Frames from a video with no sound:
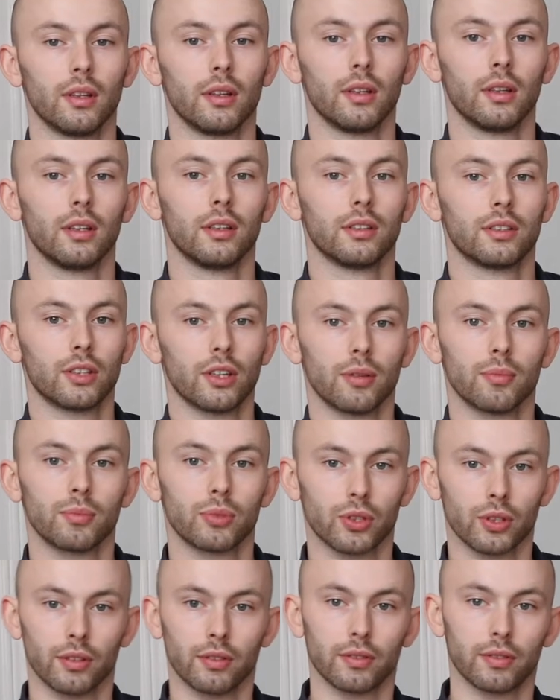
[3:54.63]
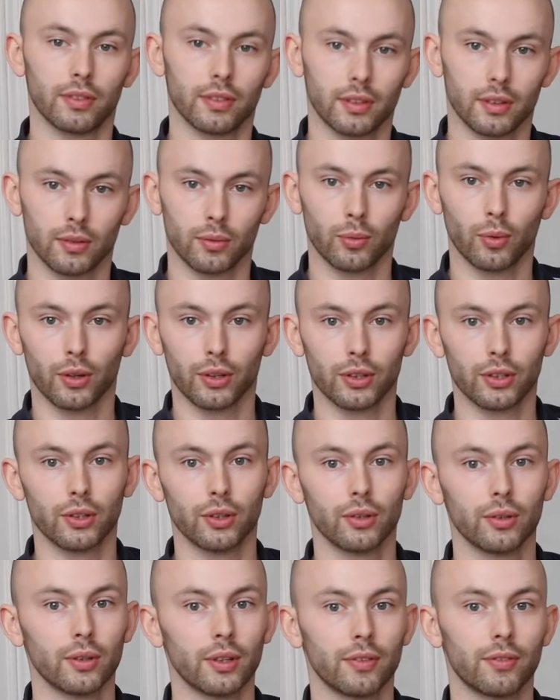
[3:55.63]
In terms of what you
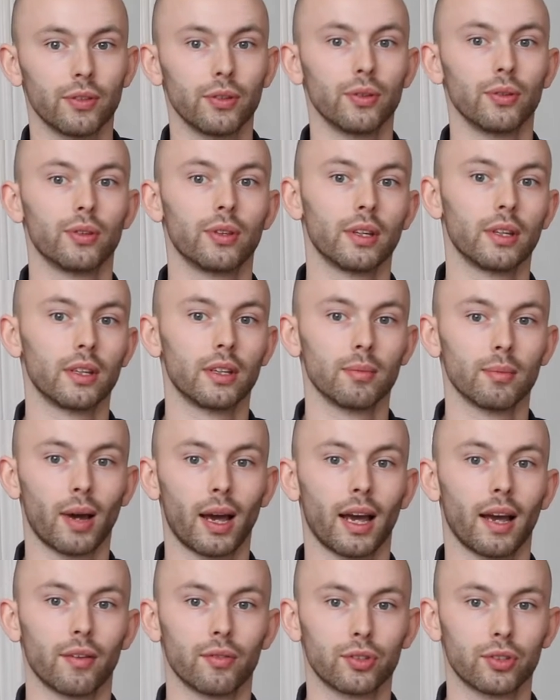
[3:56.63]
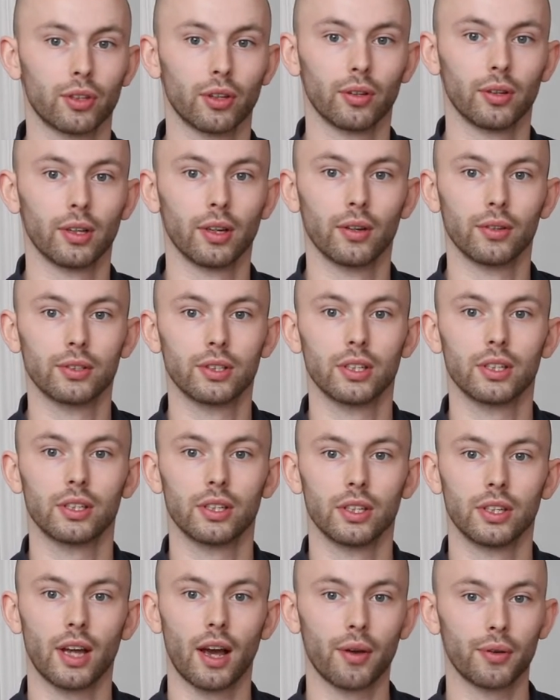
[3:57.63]
do if you think you might have scoliosis
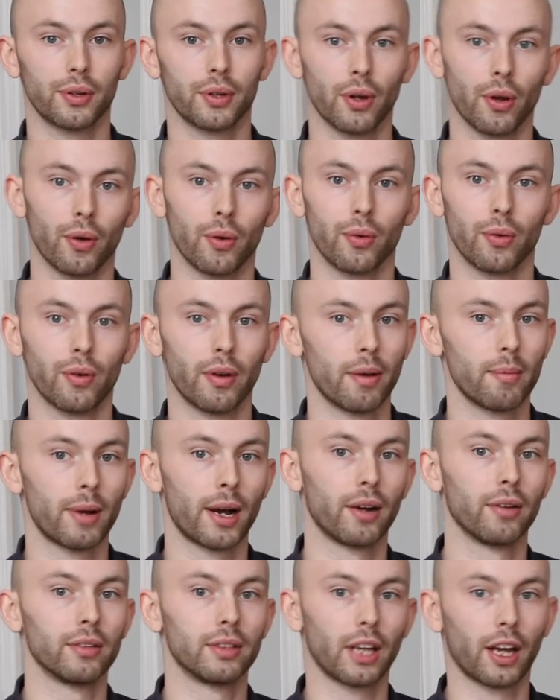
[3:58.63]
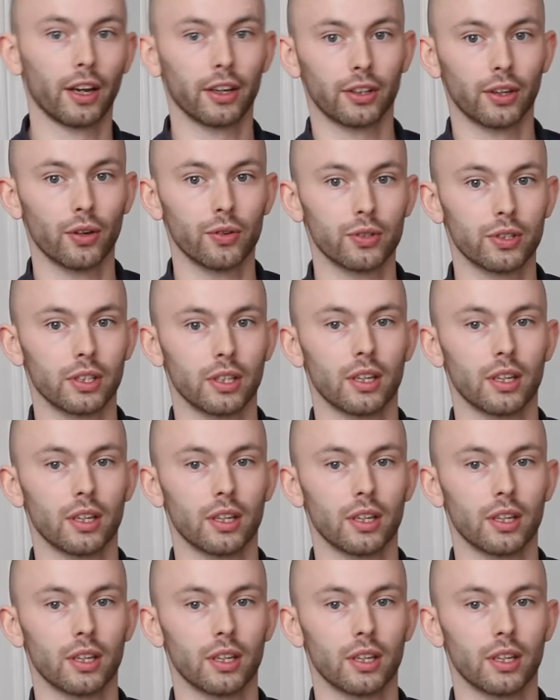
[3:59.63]
and how you go about diagnosing